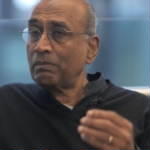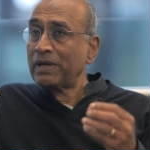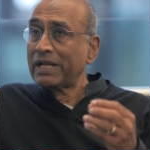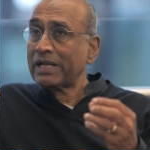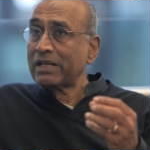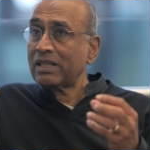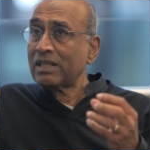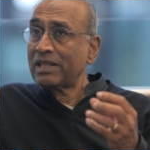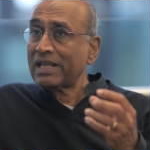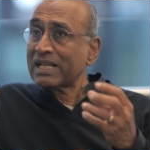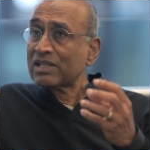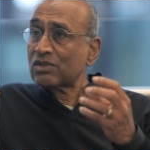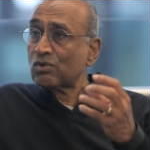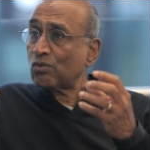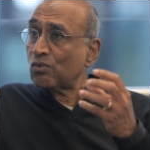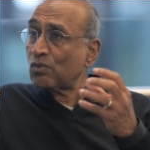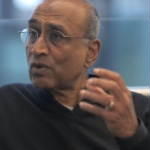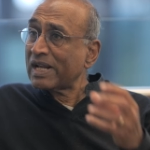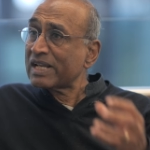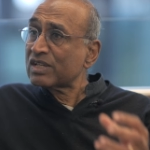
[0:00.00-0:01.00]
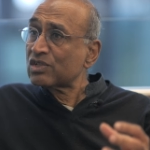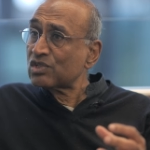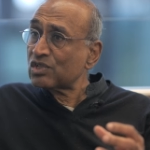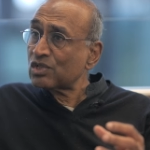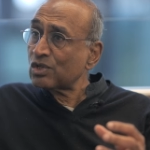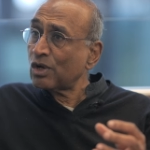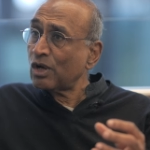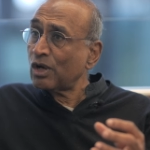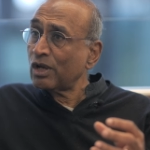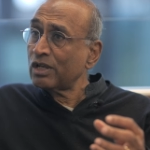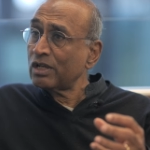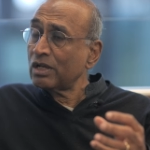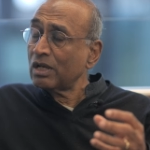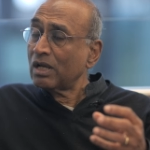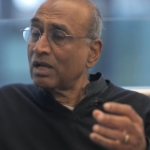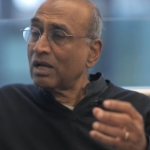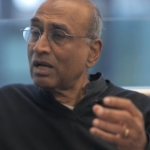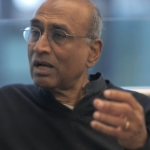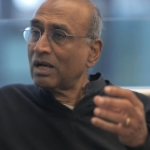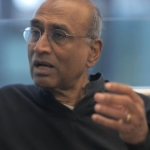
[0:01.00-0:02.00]
but that rests on
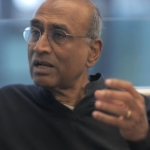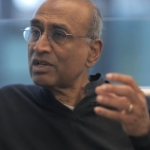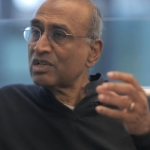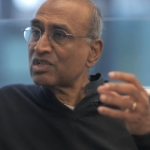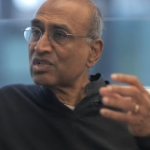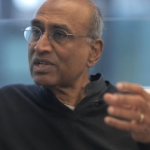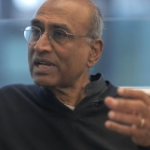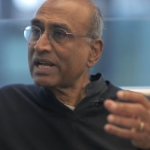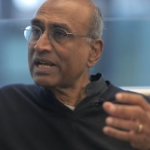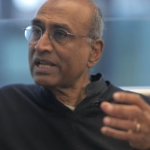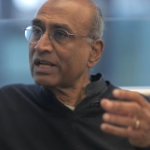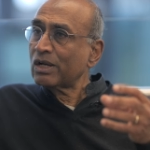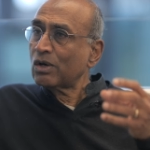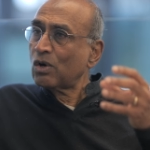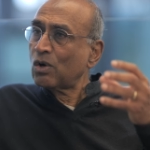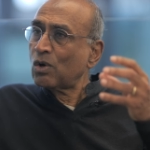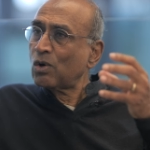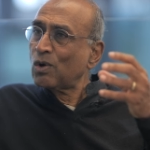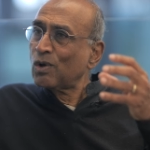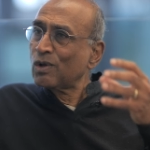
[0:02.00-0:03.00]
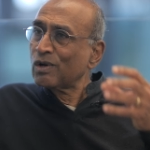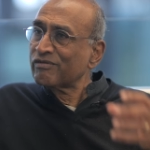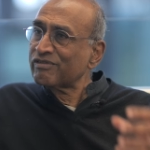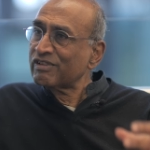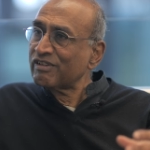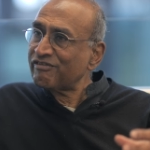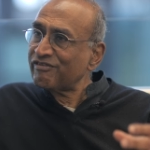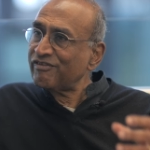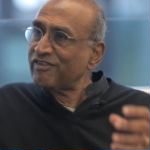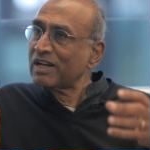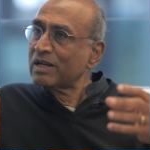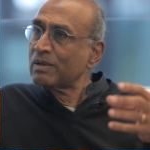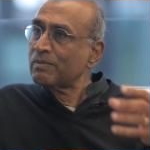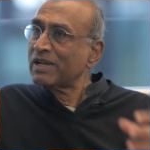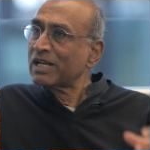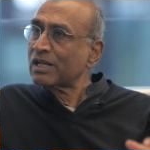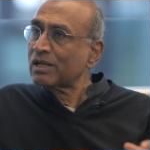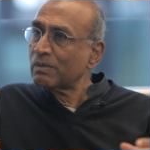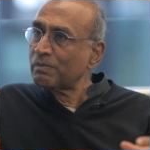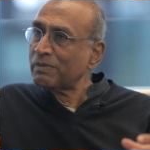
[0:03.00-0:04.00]
understanding all of the
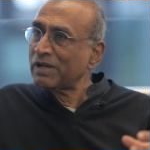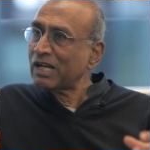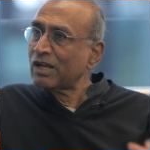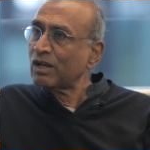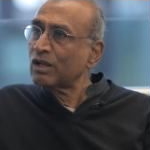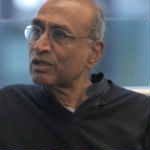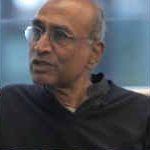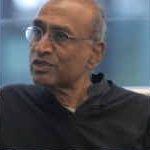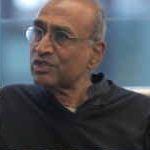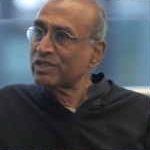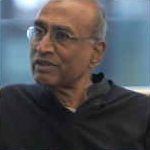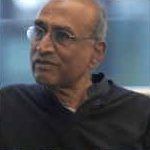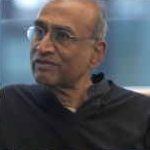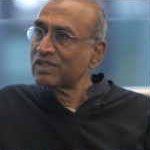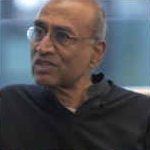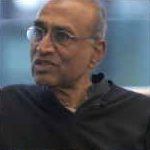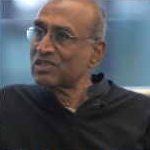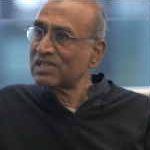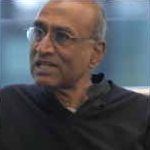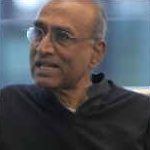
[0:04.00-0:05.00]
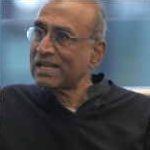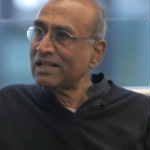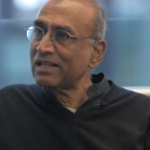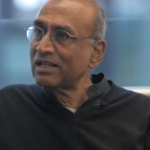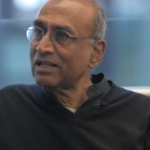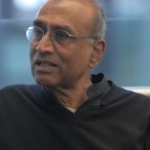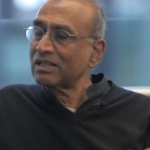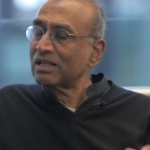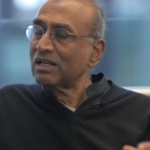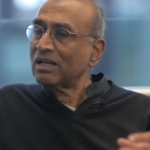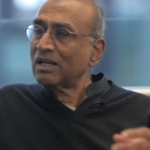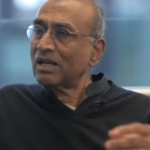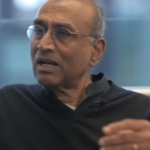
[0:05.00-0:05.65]
fundamental biology of the cell.